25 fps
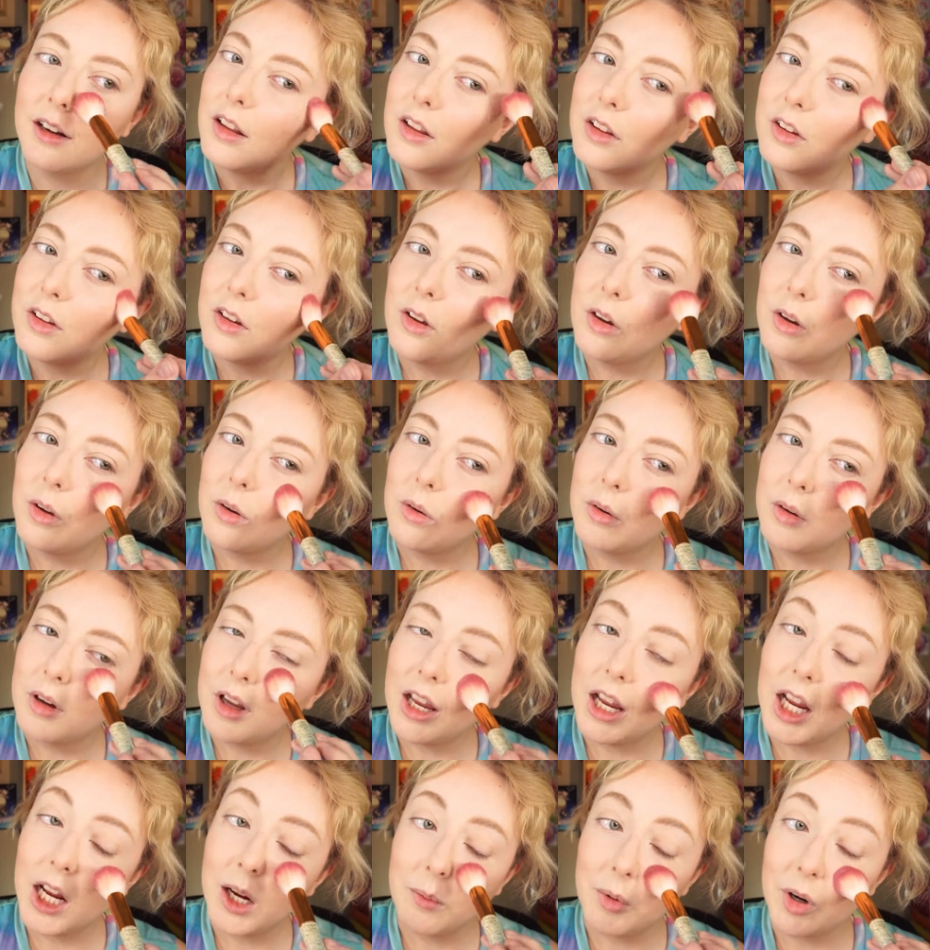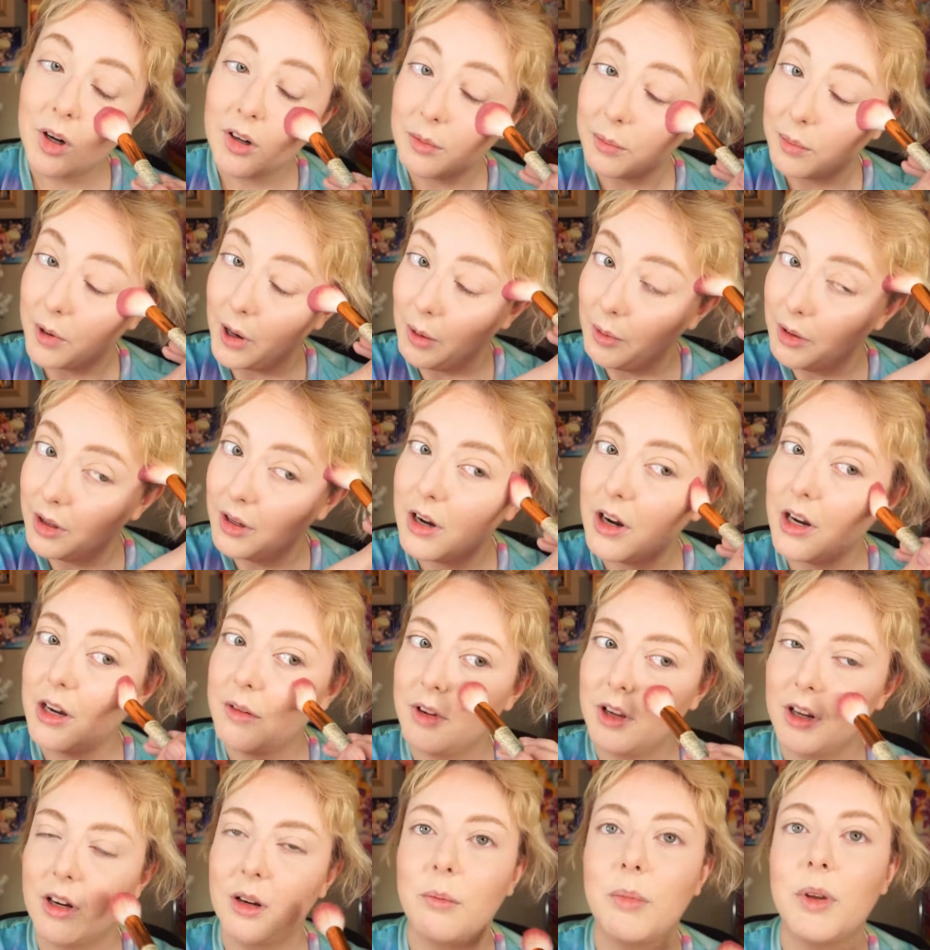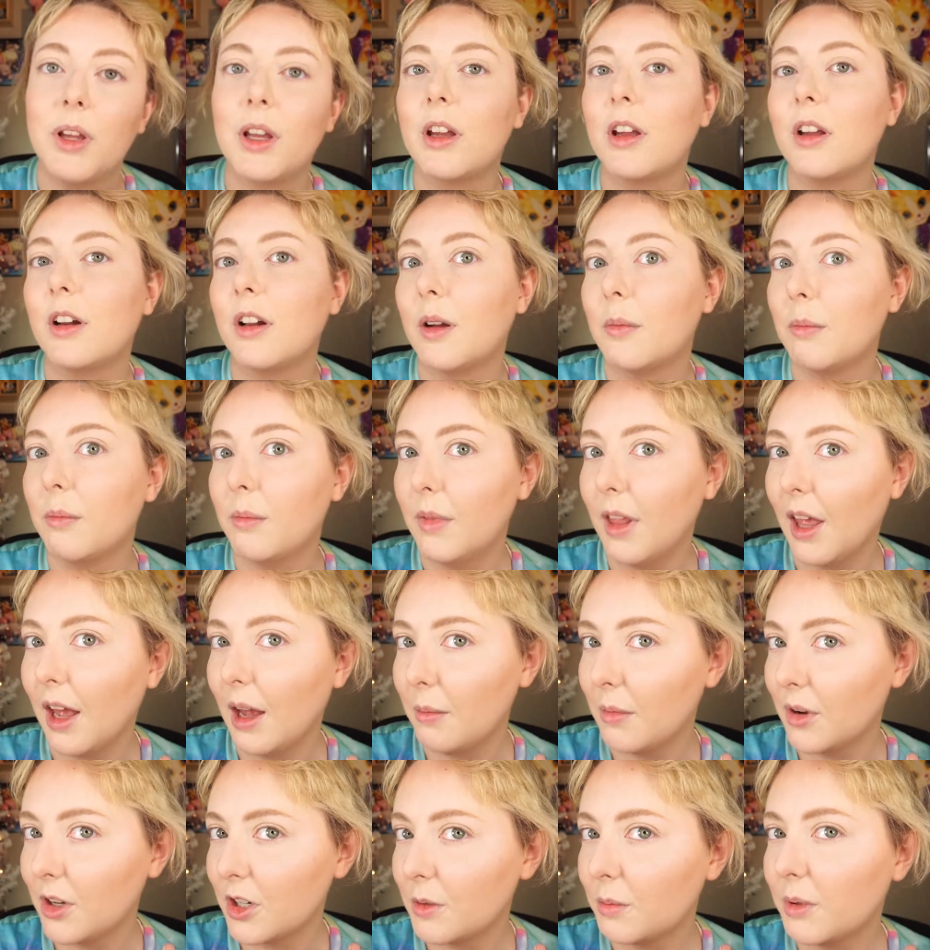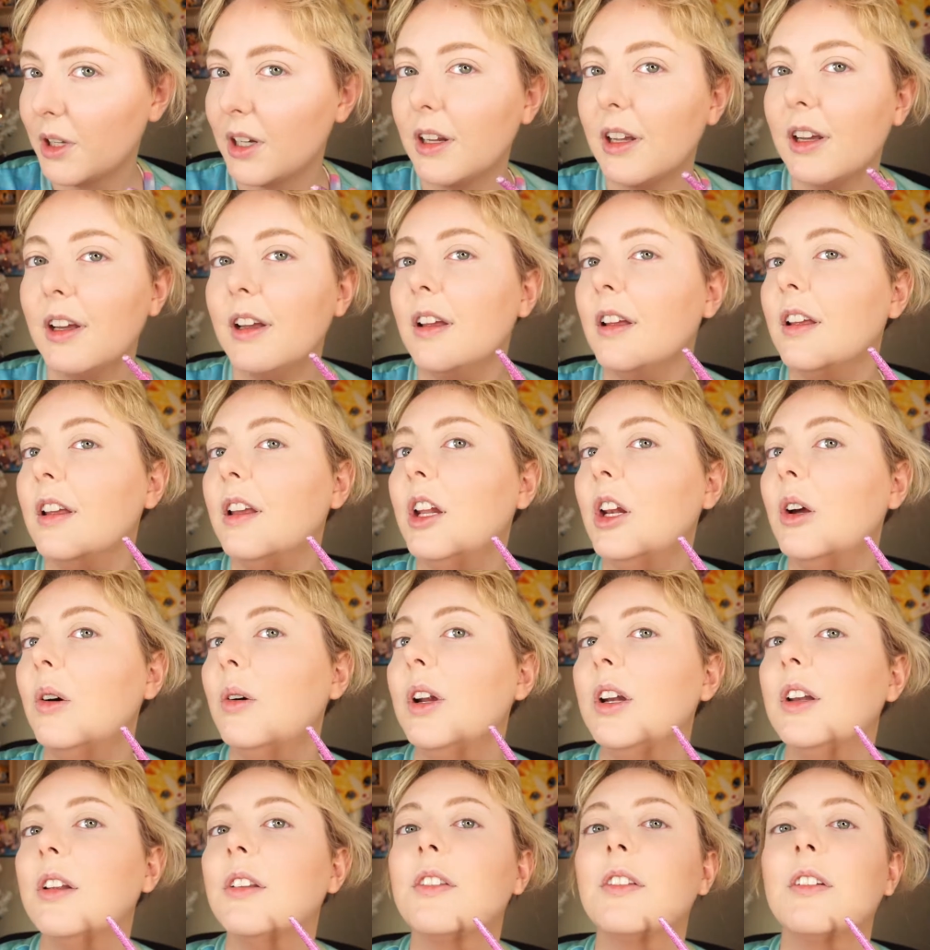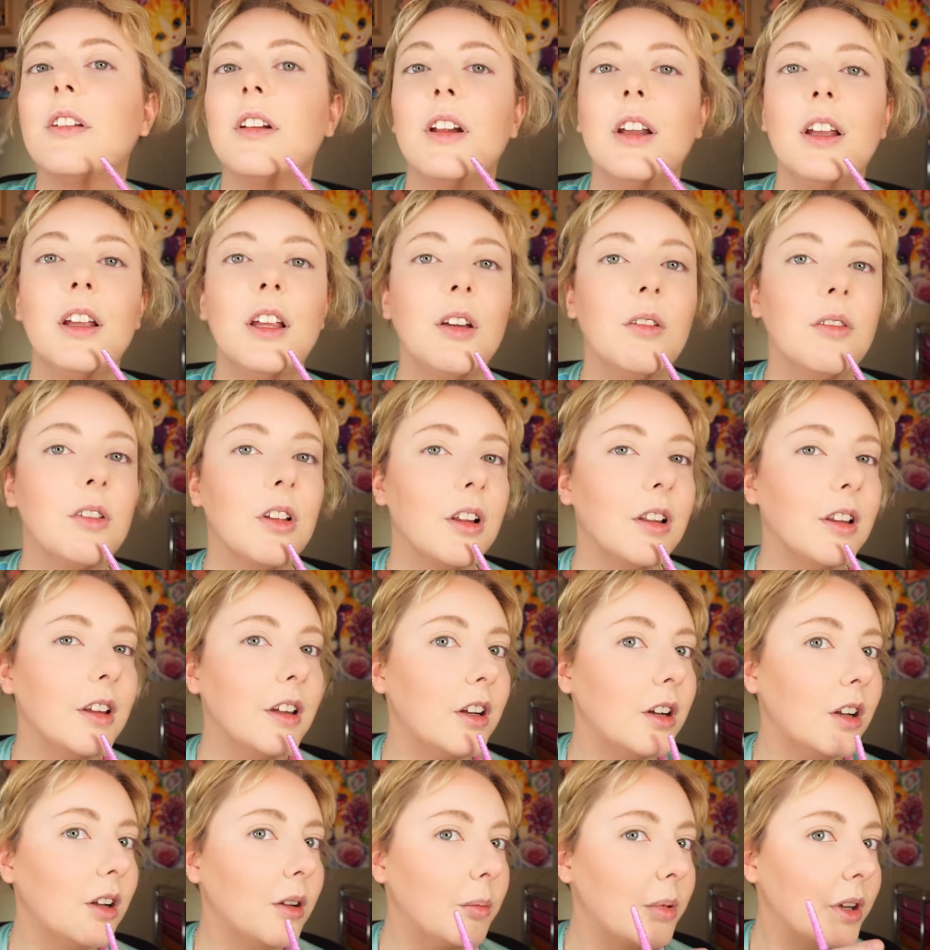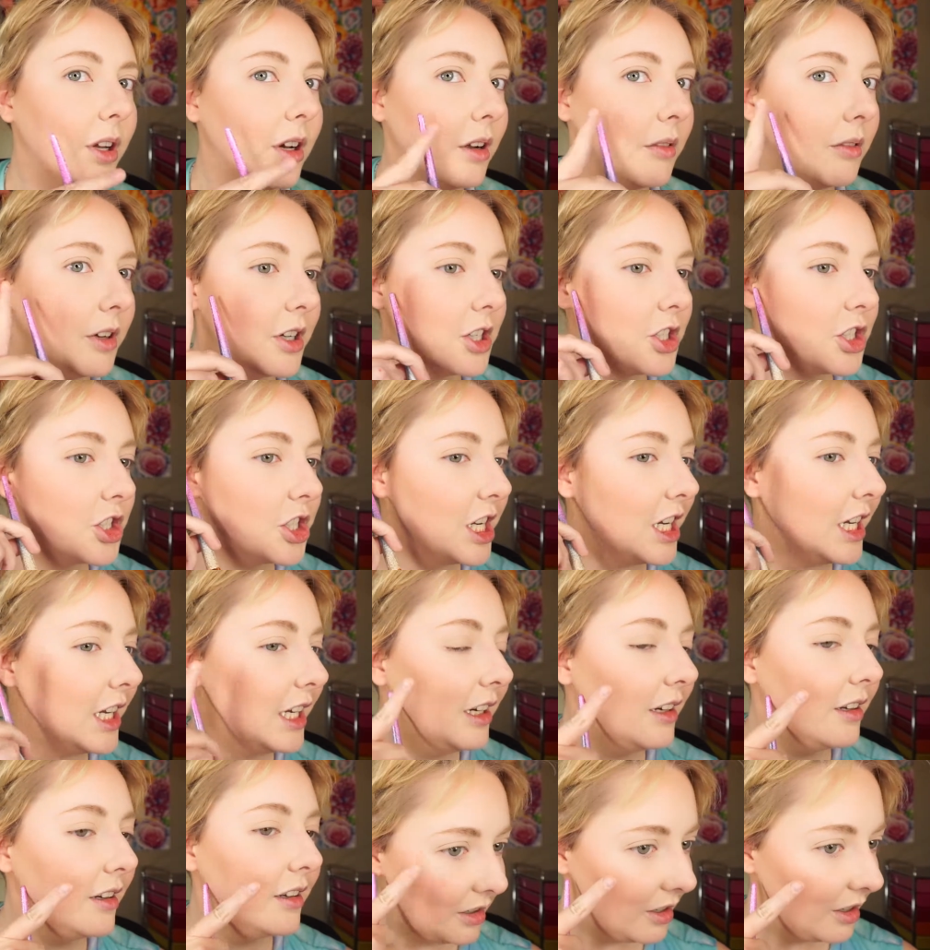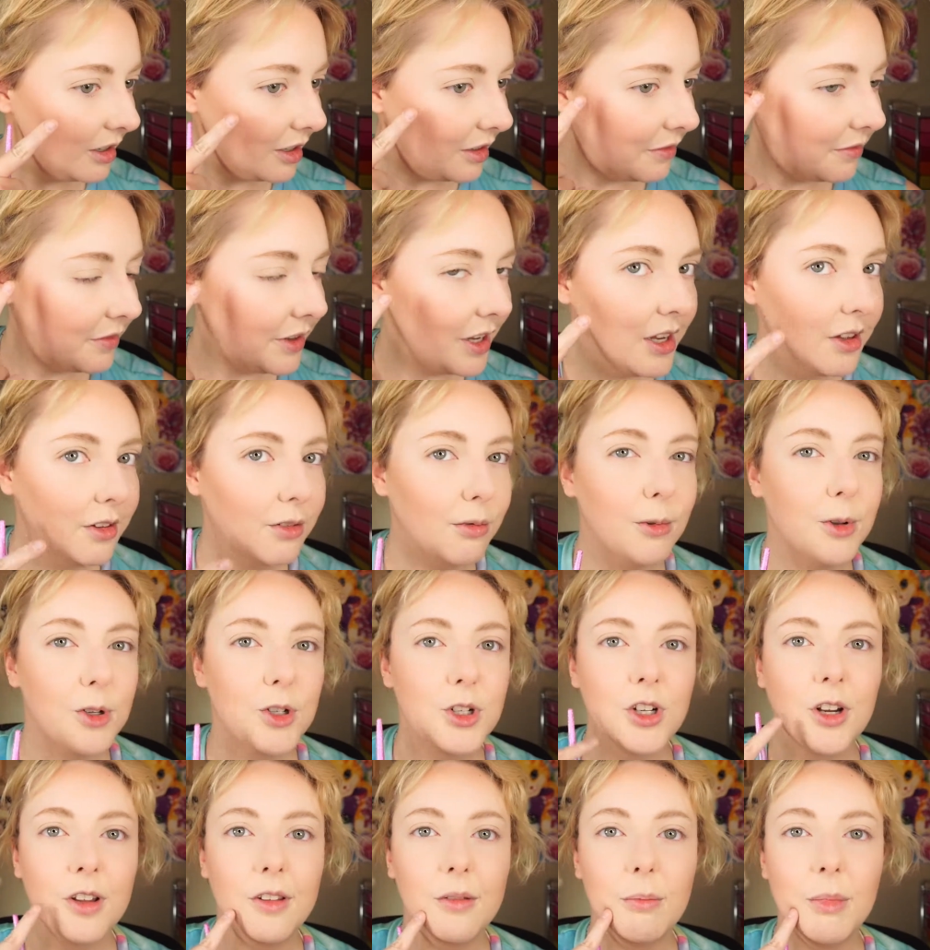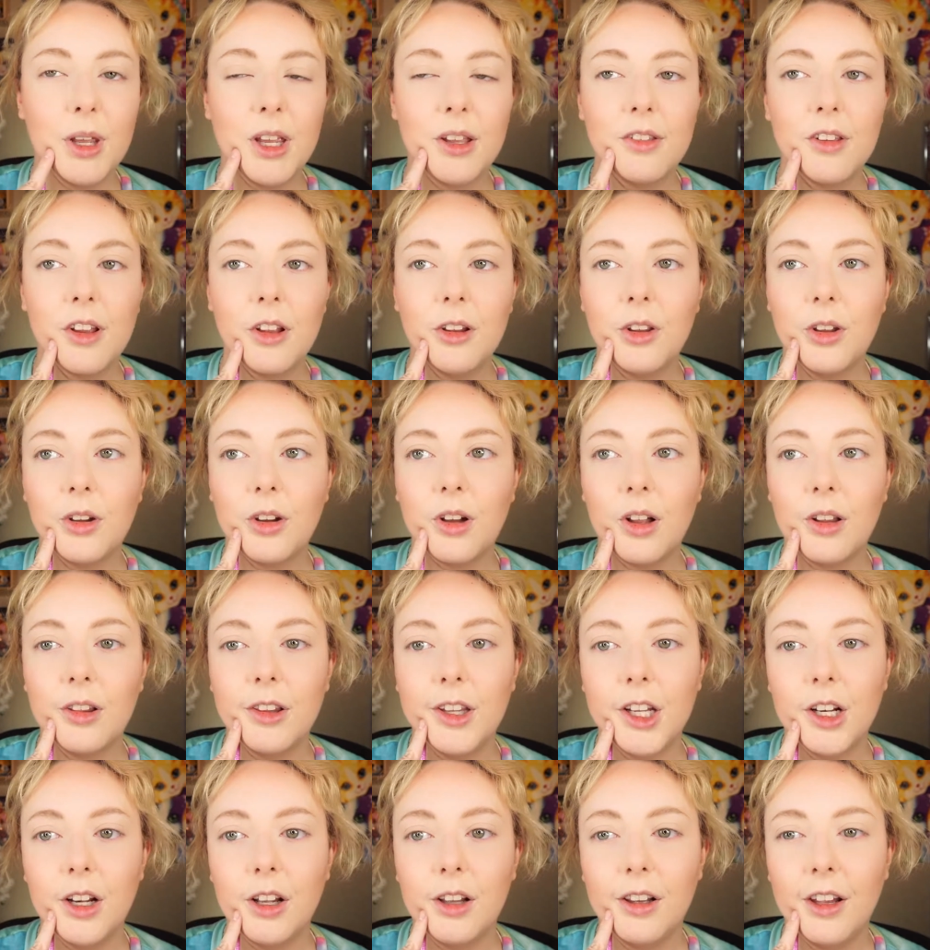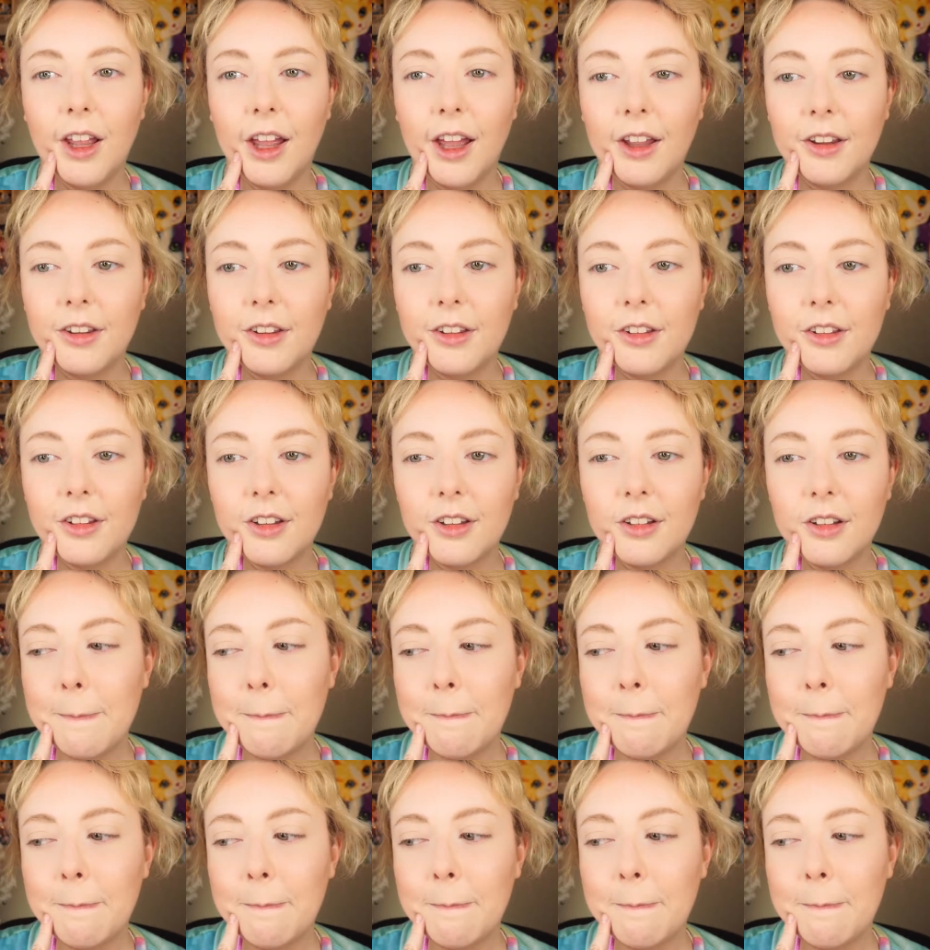so camera is probably not even going to pick it up that much, but you know, it gives a little bit of a sheen to the face, which just makes it look a little less,